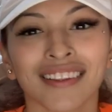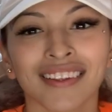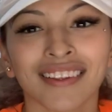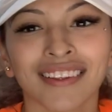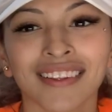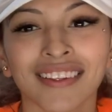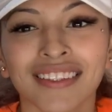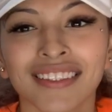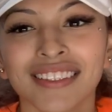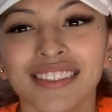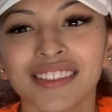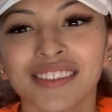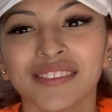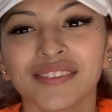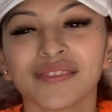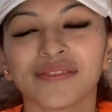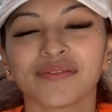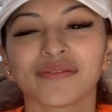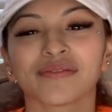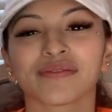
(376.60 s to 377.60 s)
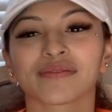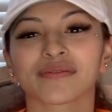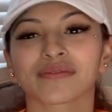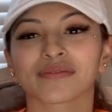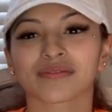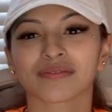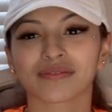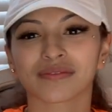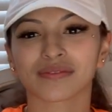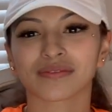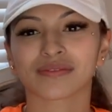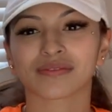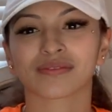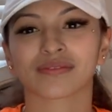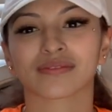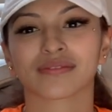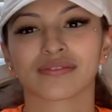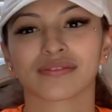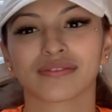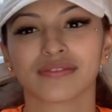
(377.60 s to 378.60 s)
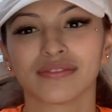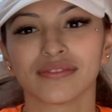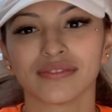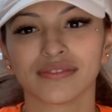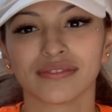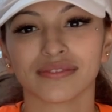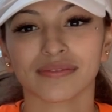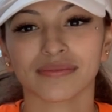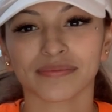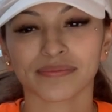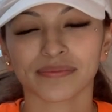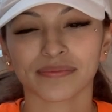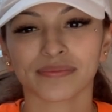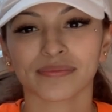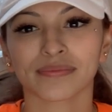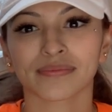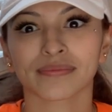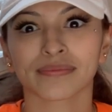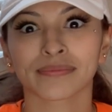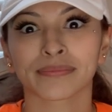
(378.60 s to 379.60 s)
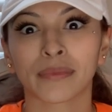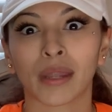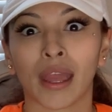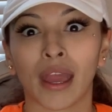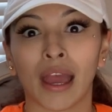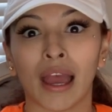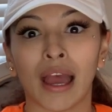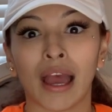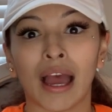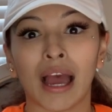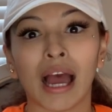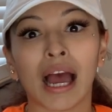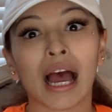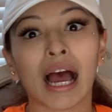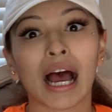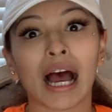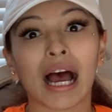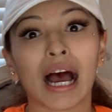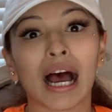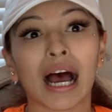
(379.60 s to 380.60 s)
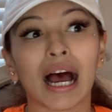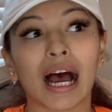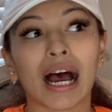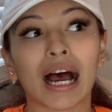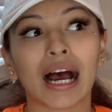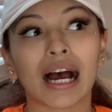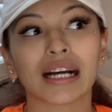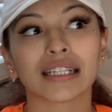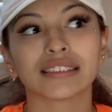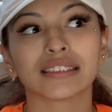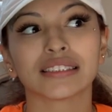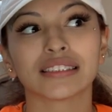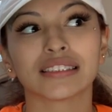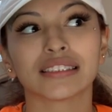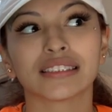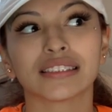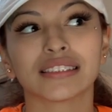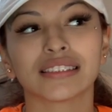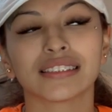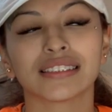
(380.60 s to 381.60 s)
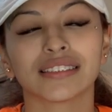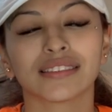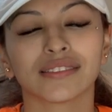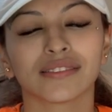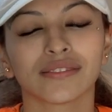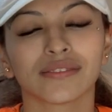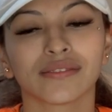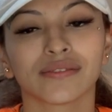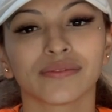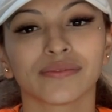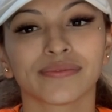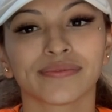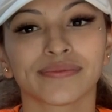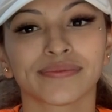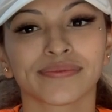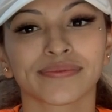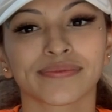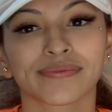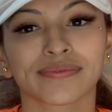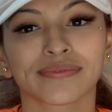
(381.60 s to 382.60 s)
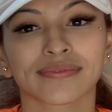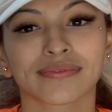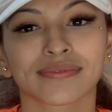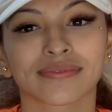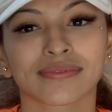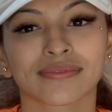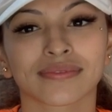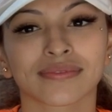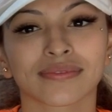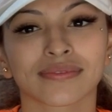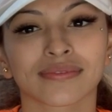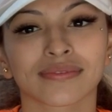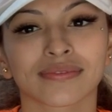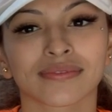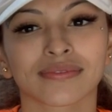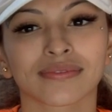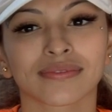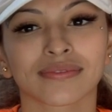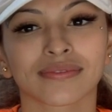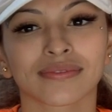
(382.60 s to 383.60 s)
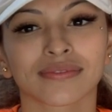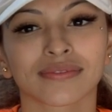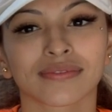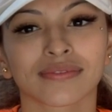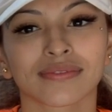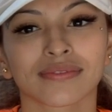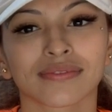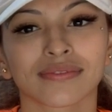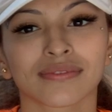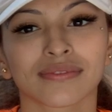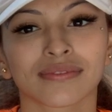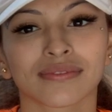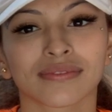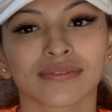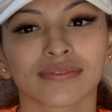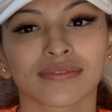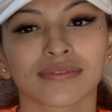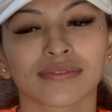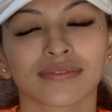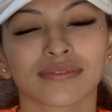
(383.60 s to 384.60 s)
No words are spoken by the person on screen.